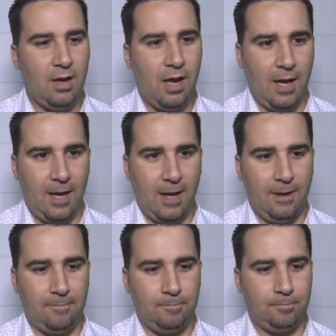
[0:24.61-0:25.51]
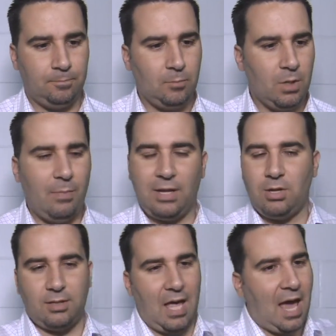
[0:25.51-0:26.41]
Um, but I
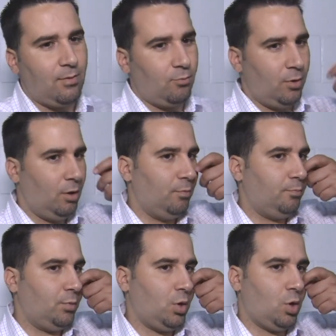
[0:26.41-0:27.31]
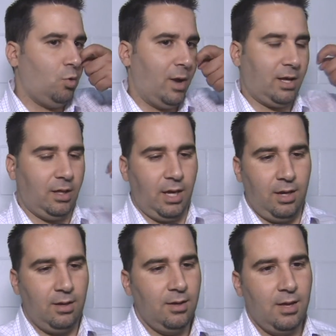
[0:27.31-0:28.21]
talked to Adam real quickly